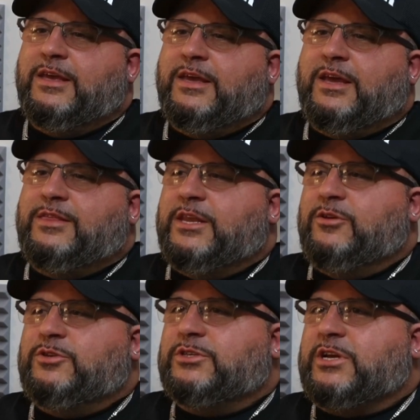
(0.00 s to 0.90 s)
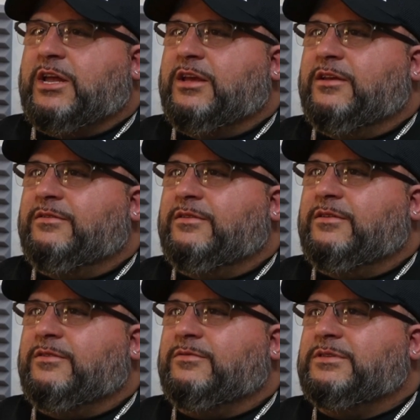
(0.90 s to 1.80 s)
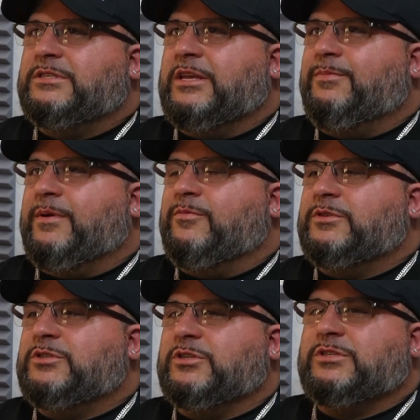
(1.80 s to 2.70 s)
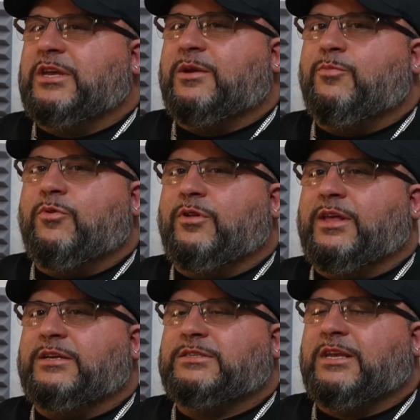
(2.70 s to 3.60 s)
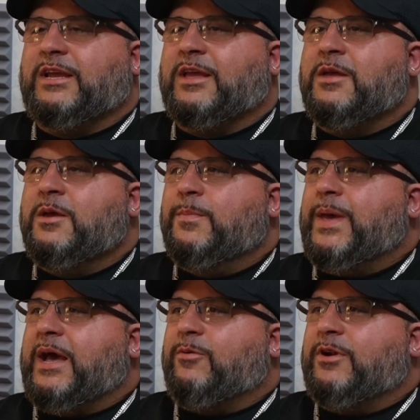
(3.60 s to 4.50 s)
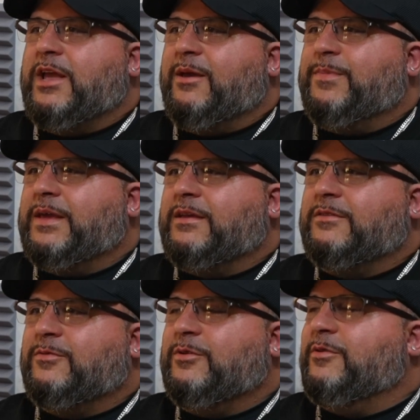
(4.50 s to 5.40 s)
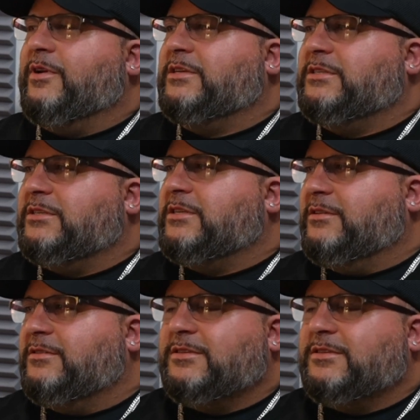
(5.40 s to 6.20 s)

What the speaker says: And then you just kind of, sleeping was just like more or less like power napping through your existence.